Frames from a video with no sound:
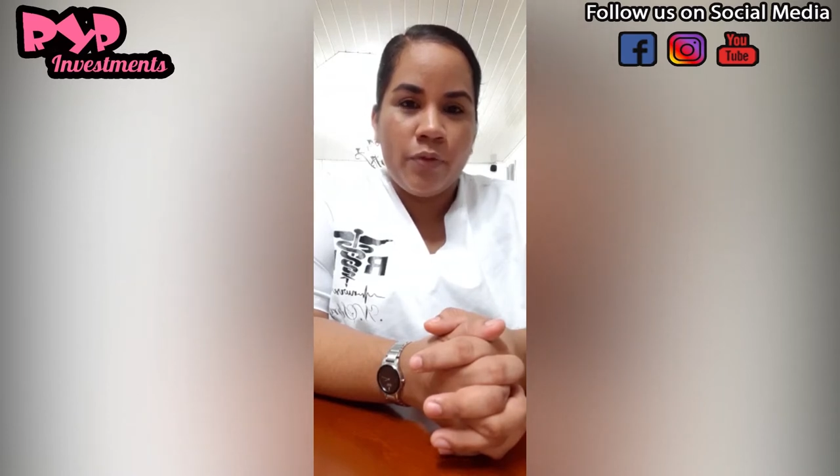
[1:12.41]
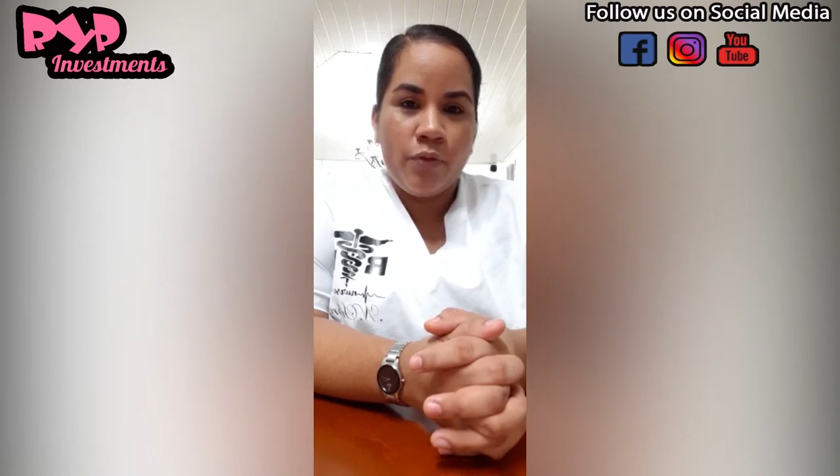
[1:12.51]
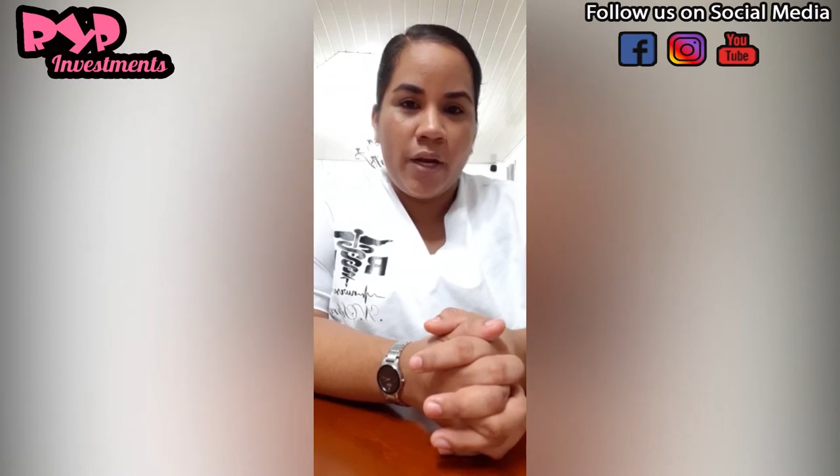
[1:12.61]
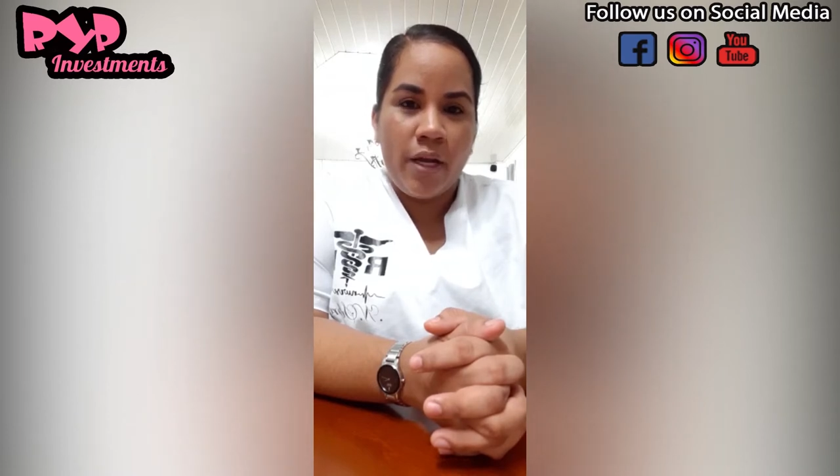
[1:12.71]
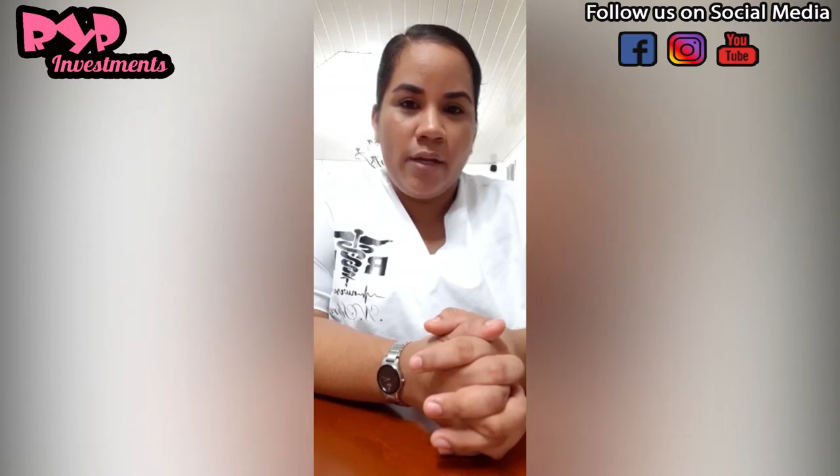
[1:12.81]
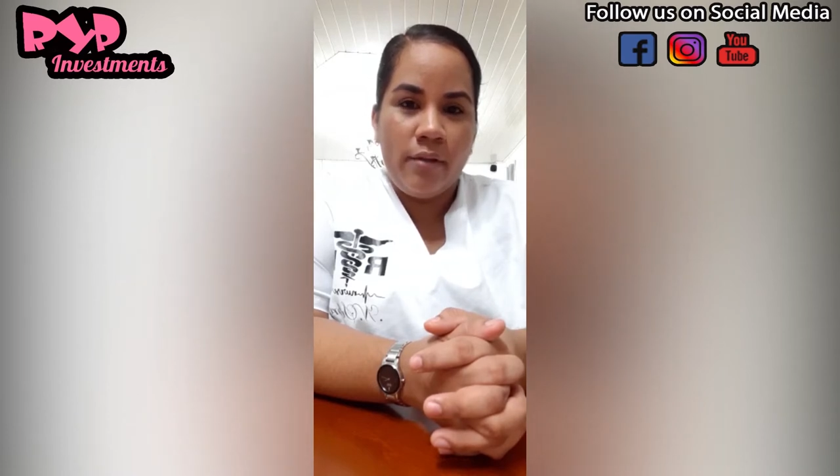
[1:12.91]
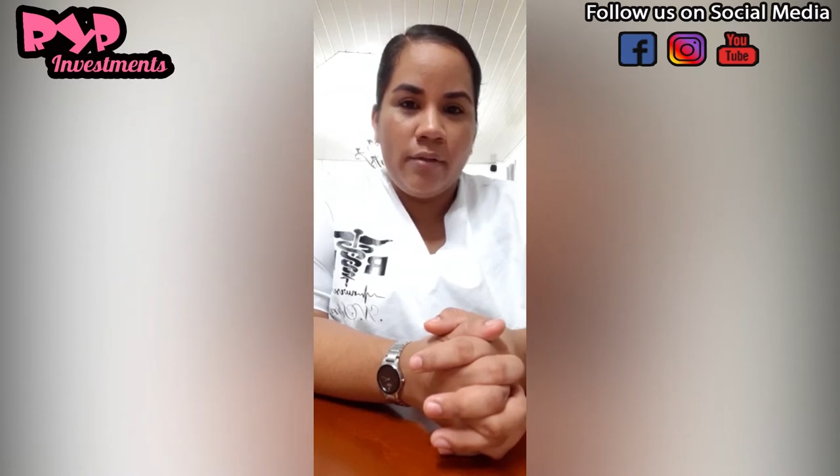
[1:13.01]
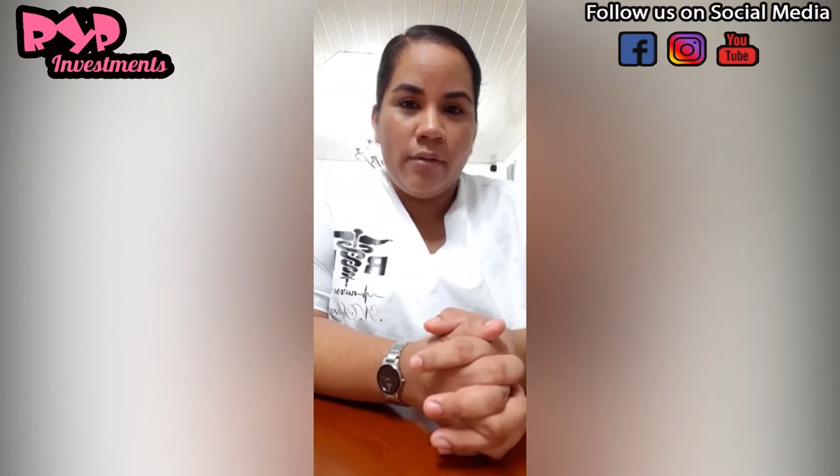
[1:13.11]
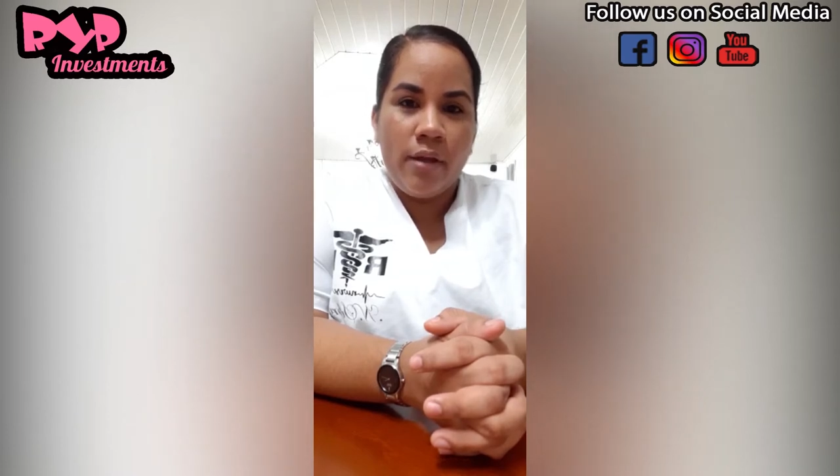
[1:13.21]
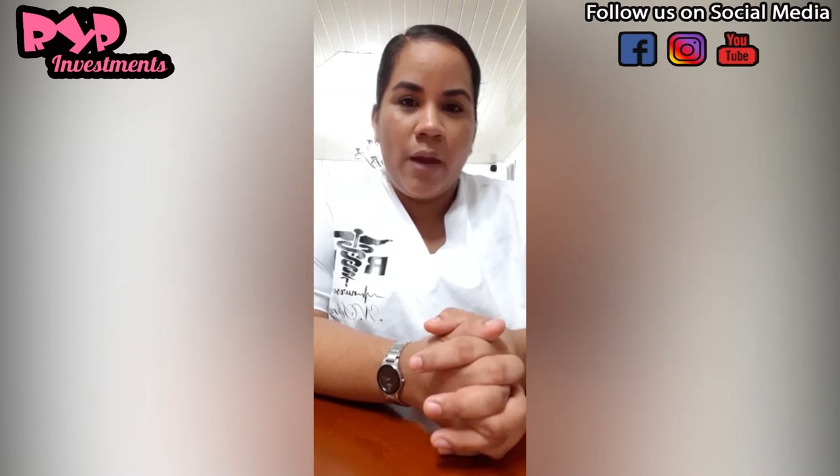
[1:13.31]
right?
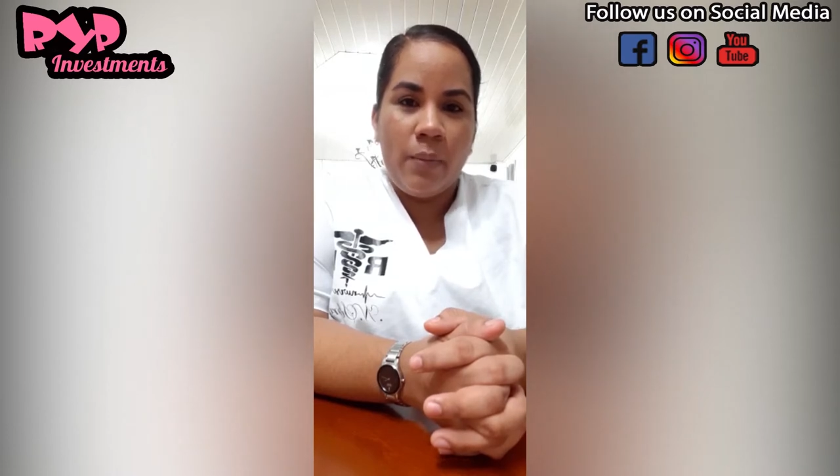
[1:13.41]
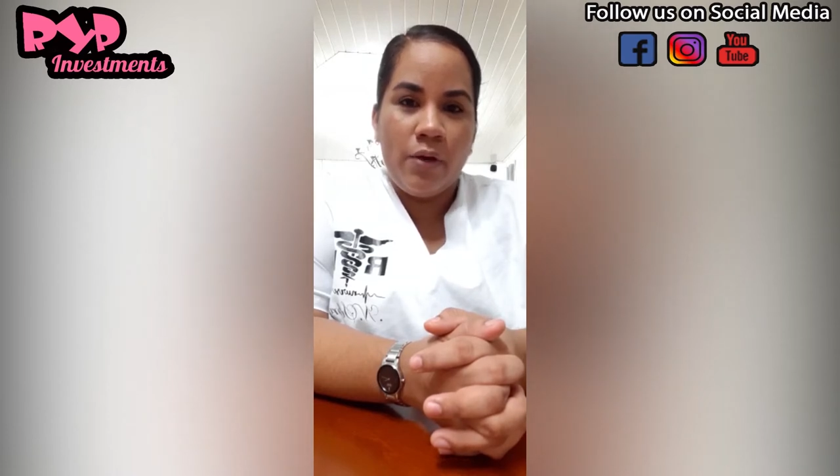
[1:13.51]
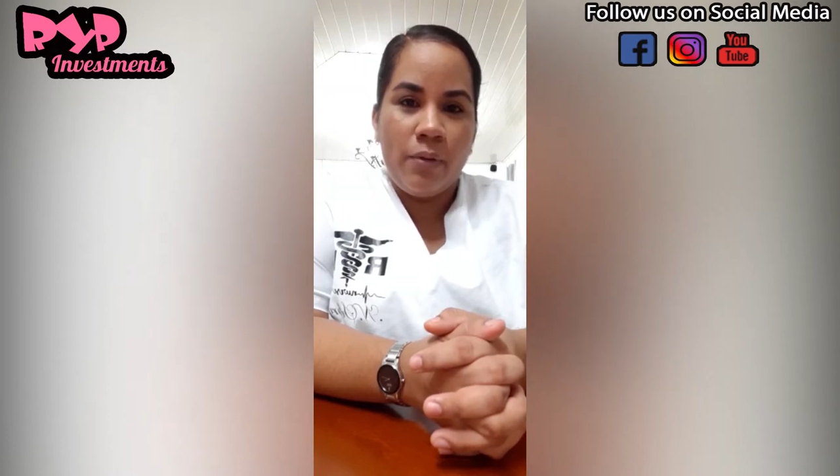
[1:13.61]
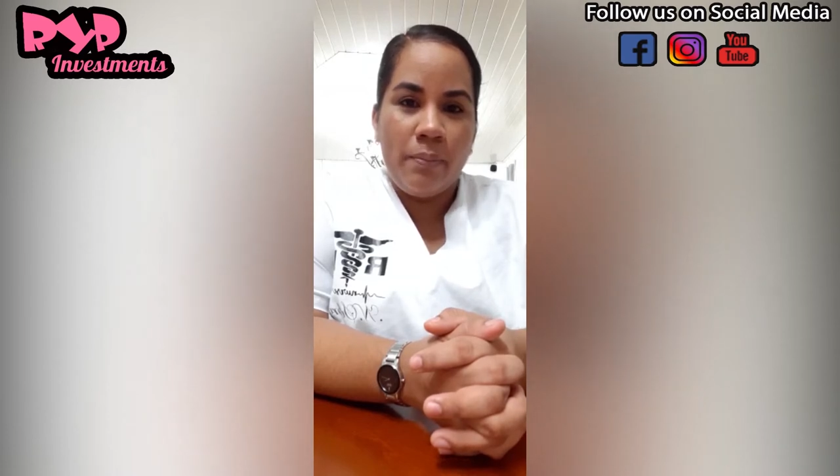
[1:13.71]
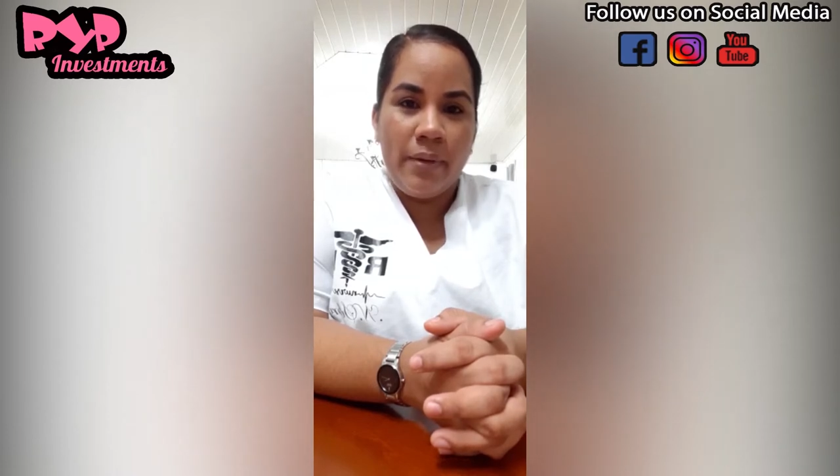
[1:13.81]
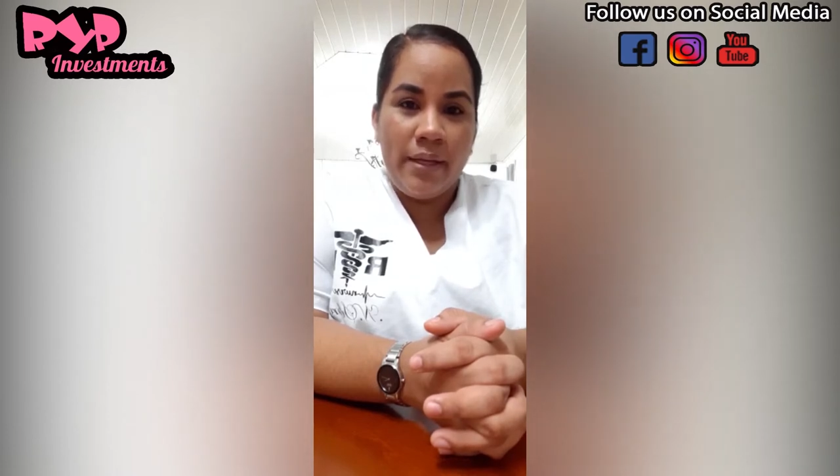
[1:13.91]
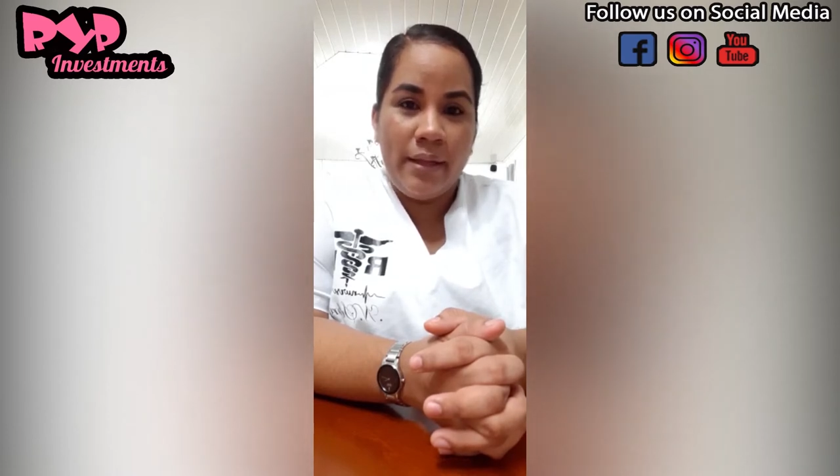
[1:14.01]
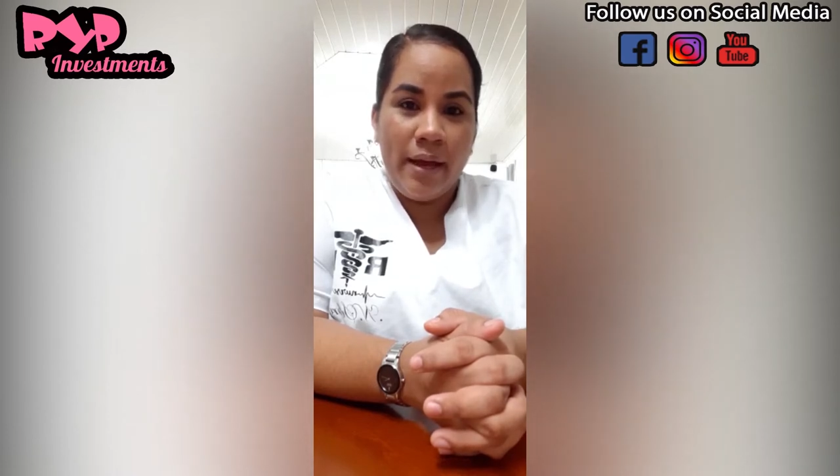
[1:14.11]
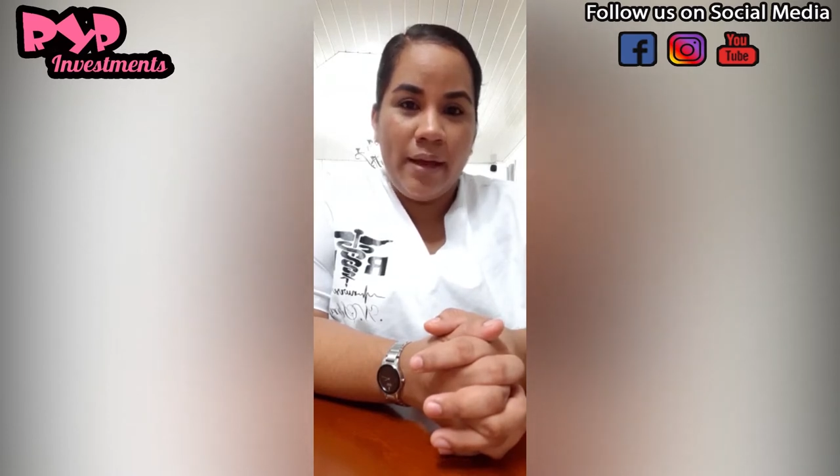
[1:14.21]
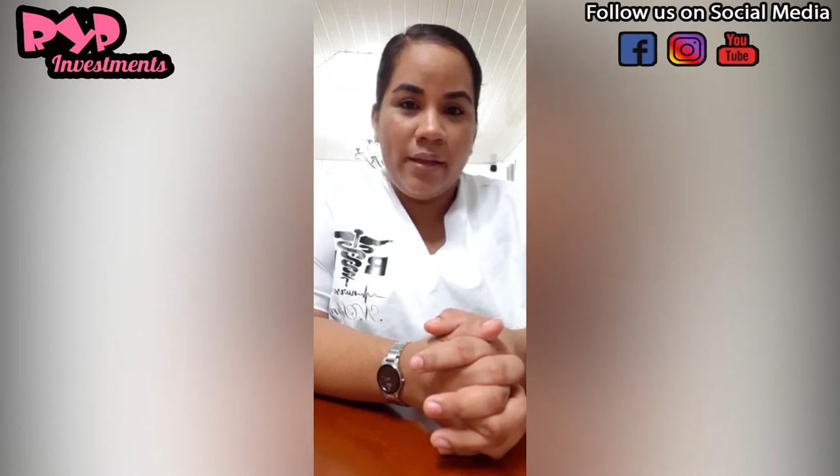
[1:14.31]
I'm going to repeat
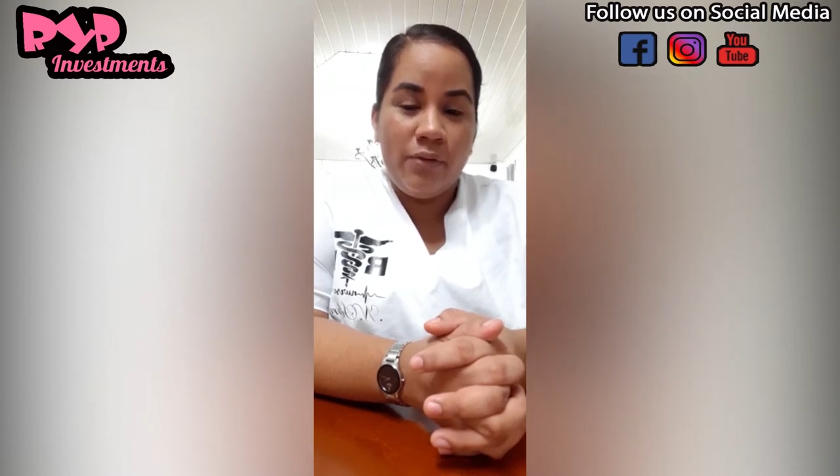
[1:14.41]
that.